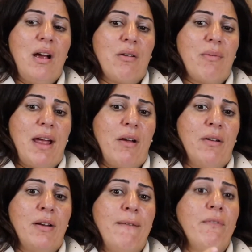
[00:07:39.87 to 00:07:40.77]

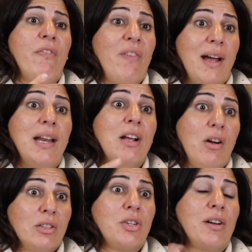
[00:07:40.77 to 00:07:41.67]
around finding
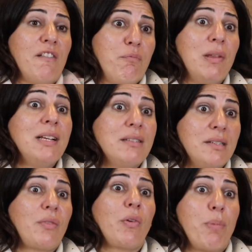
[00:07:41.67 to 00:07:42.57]
alternative
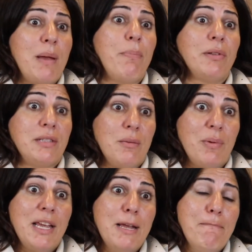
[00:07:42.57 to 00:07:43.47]
places for people to
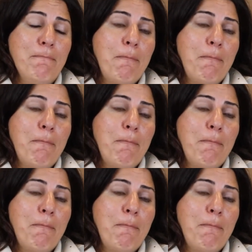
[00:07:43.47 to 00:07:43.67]
be,